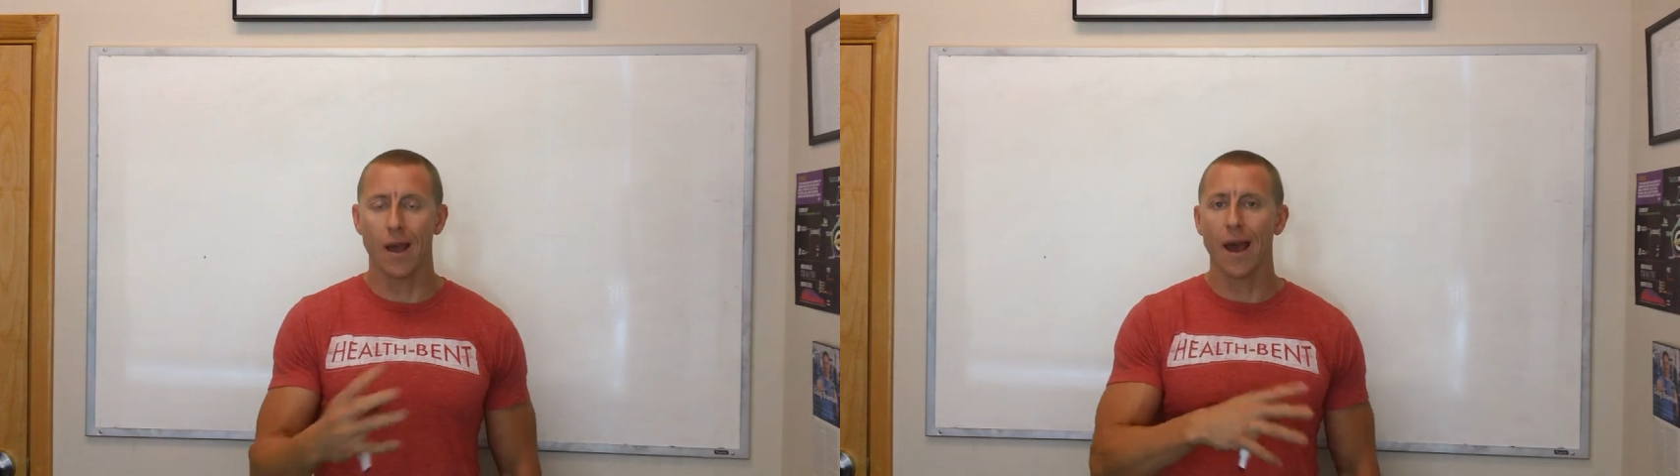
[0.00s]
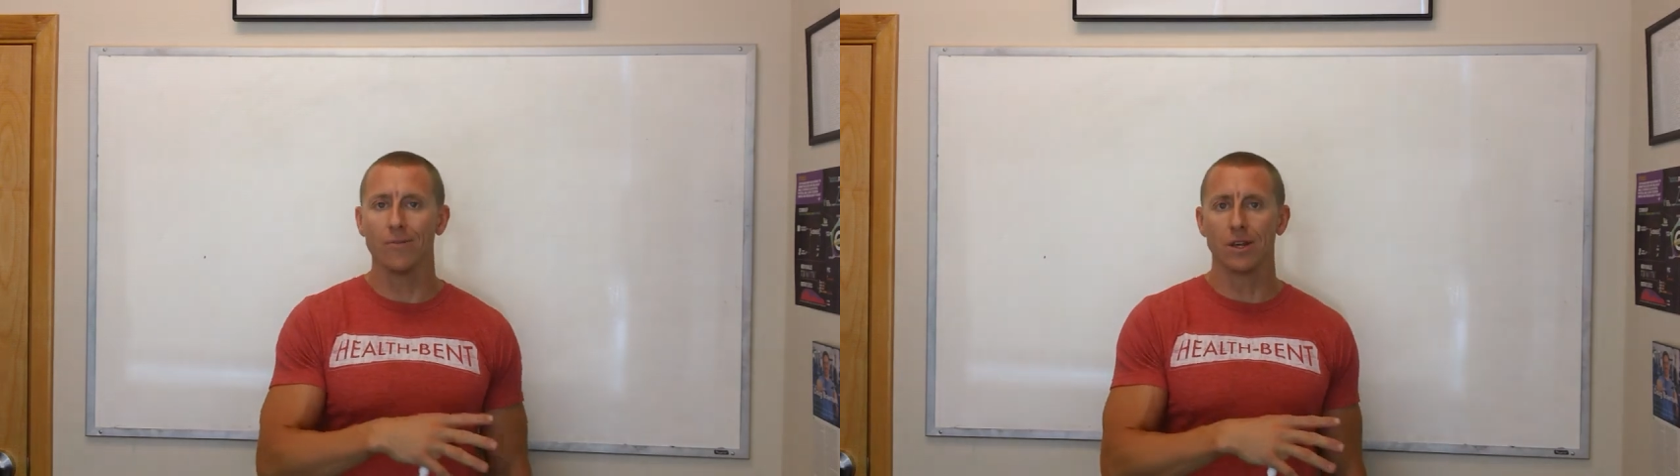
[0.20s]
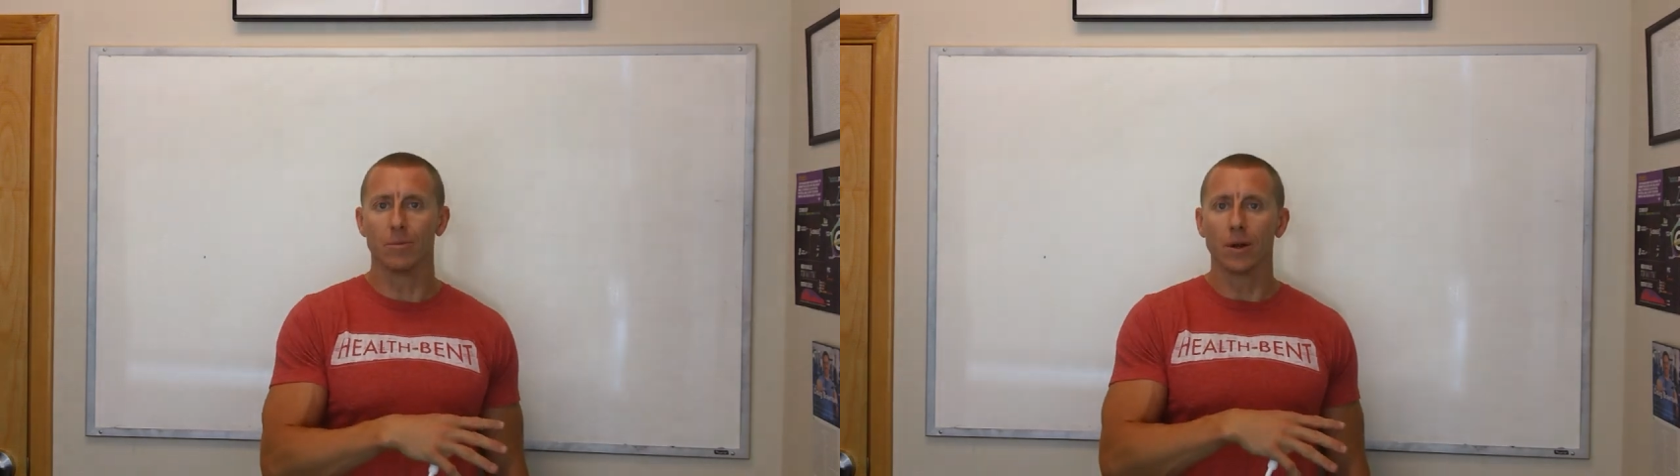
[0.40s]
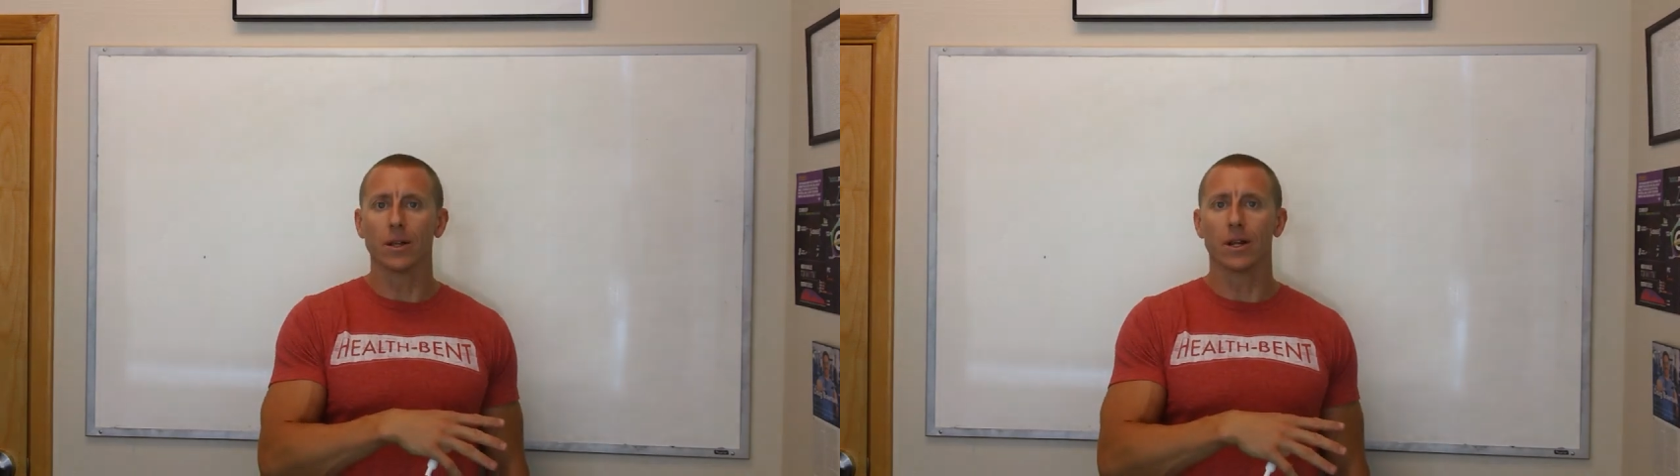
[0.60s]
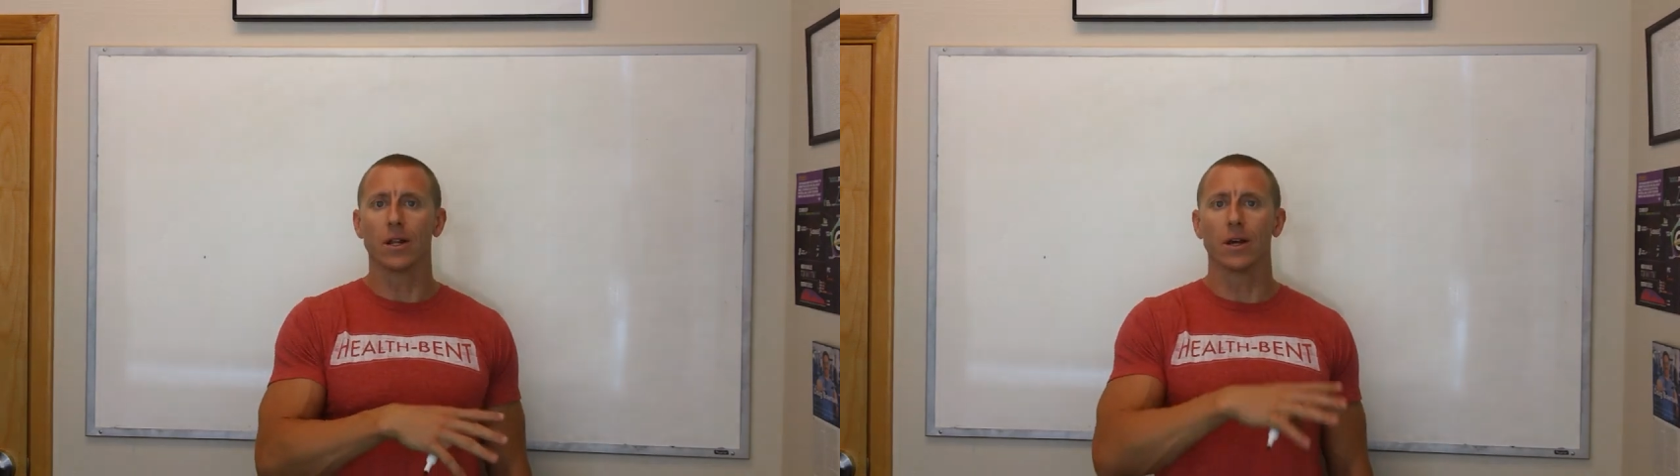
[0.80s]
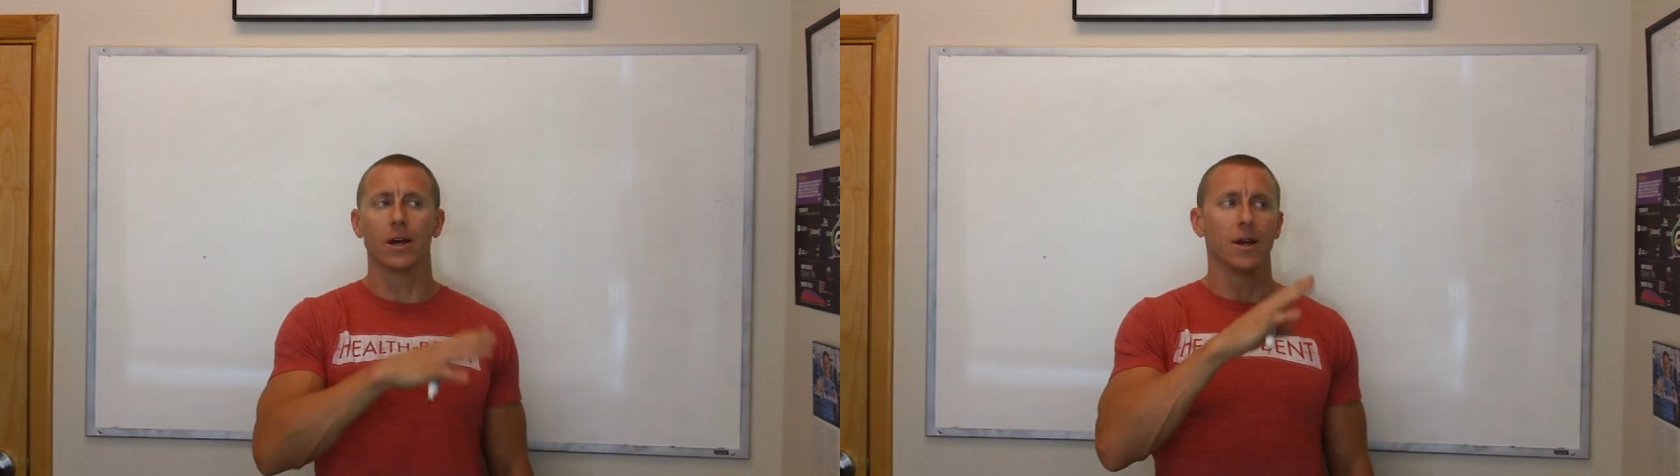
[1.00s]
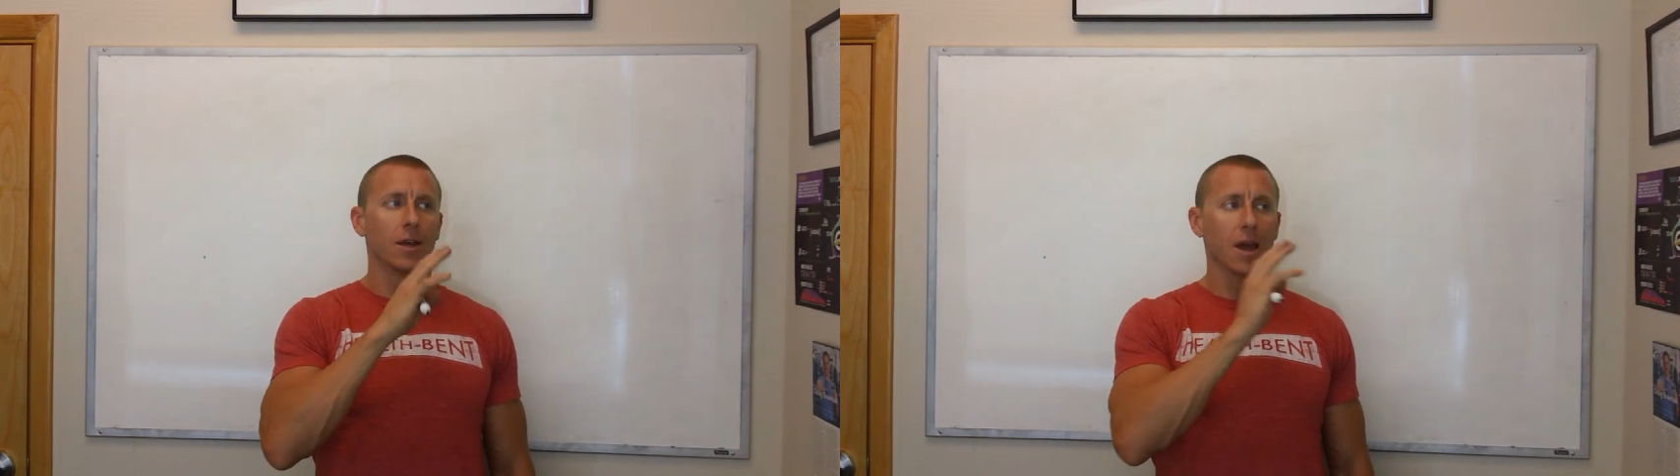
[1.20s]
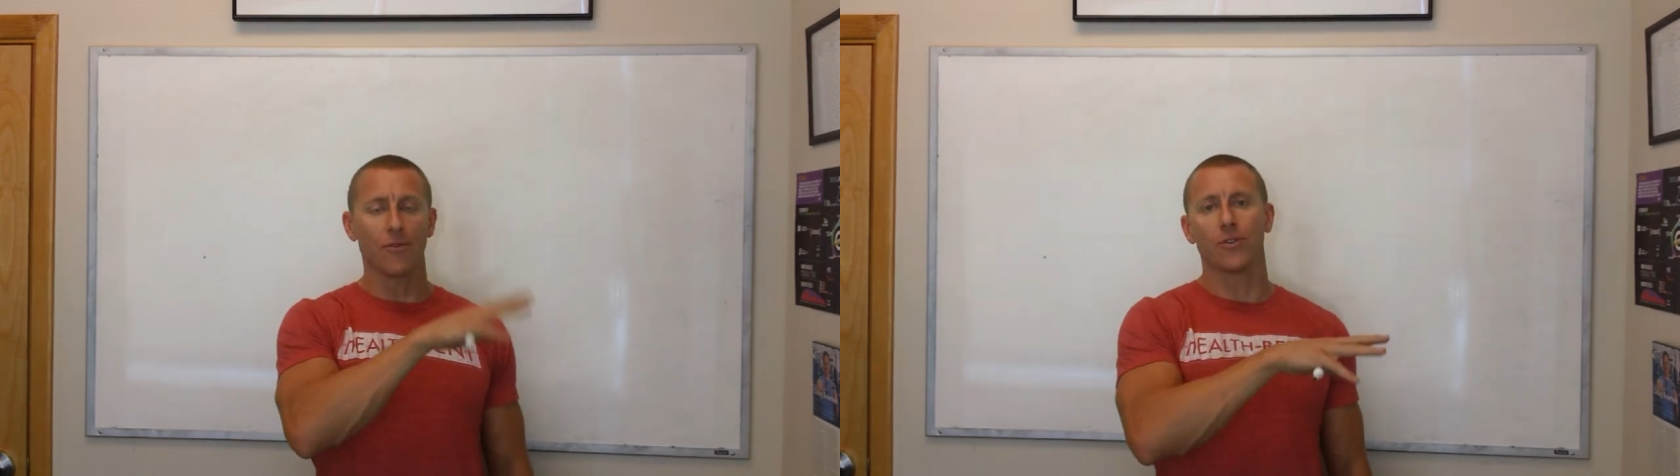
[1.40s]
have the ability to
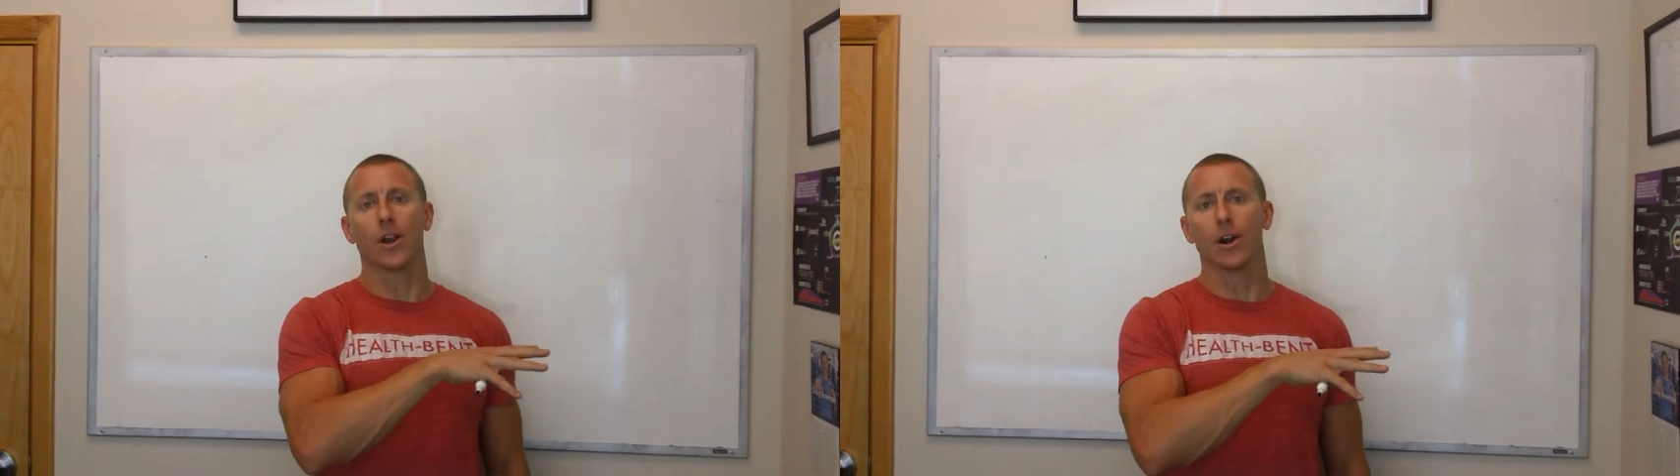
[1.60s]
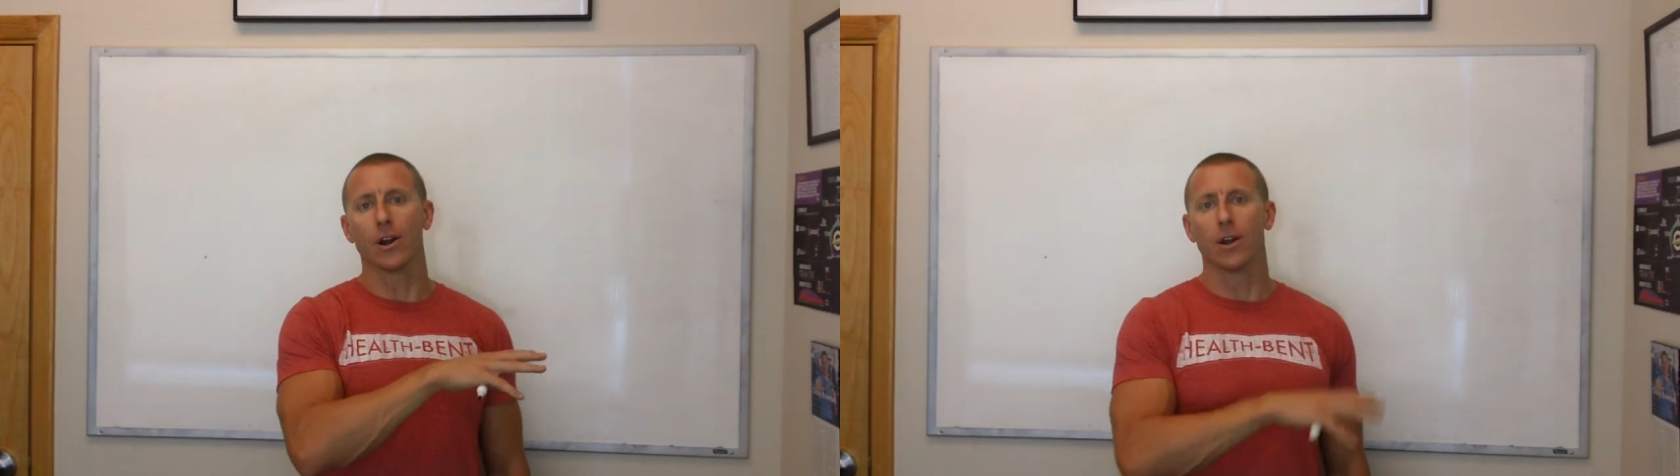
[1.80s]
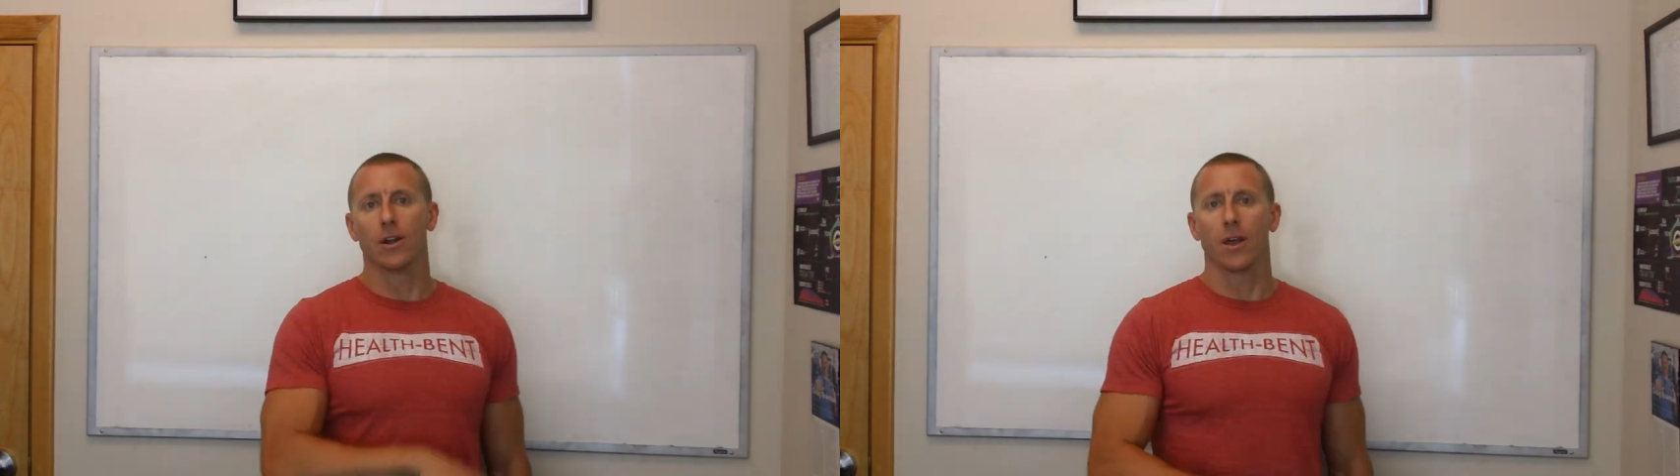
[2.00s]
get there